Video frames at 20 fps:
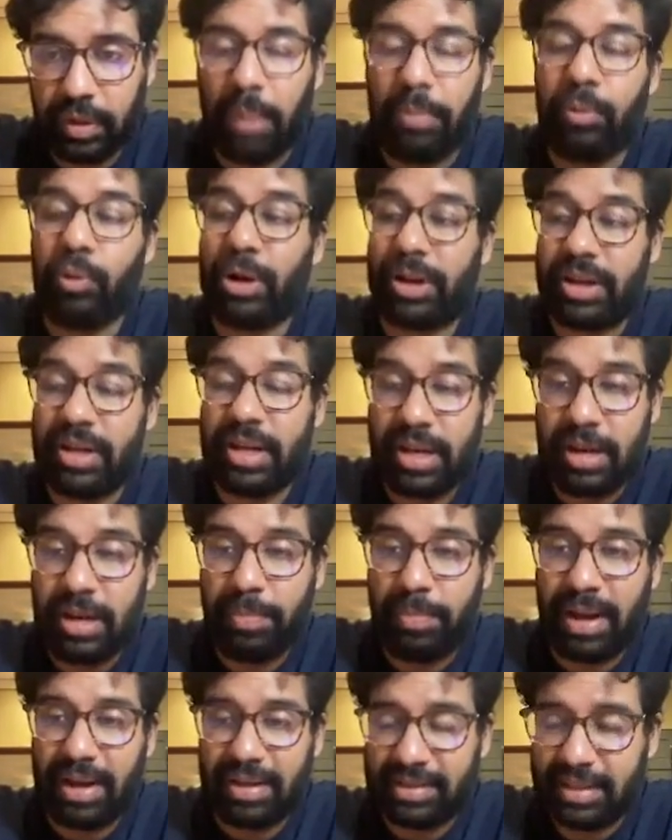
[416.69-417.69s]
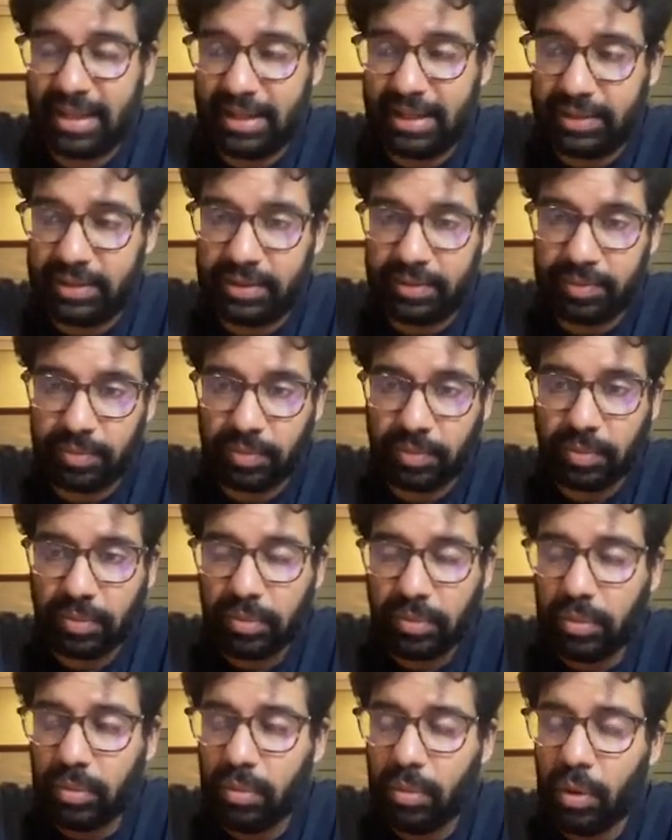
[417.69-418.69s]
written in the past tense,
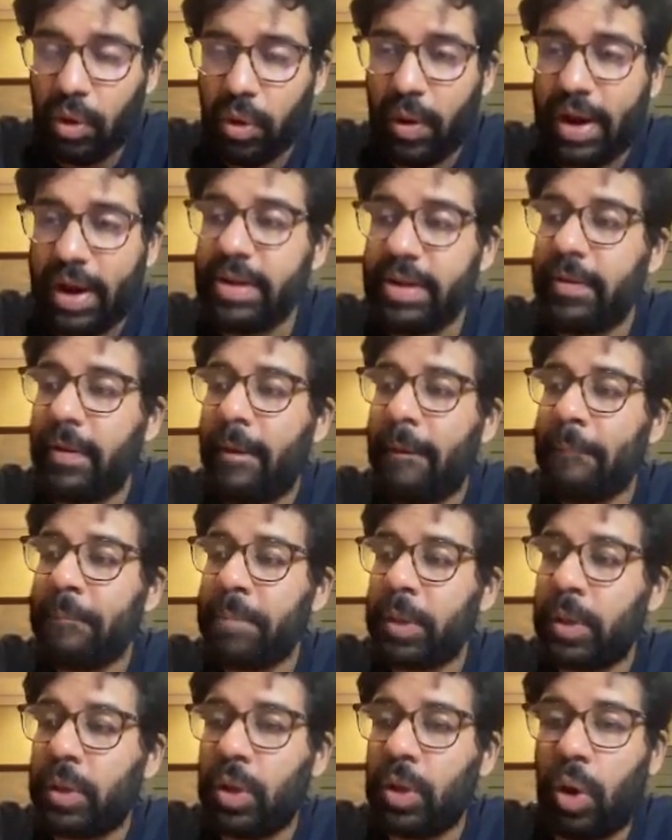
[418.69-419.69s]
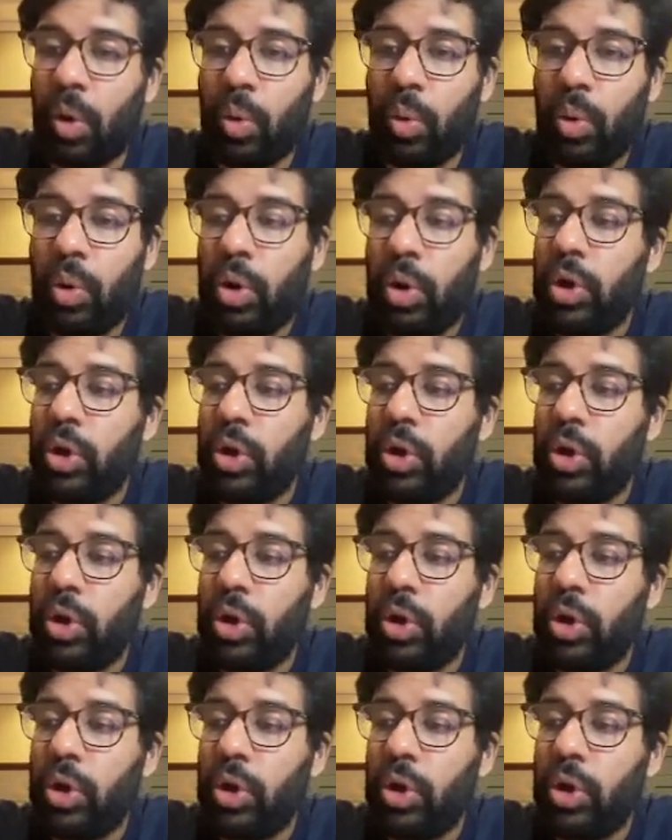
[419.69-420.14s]
right? Now,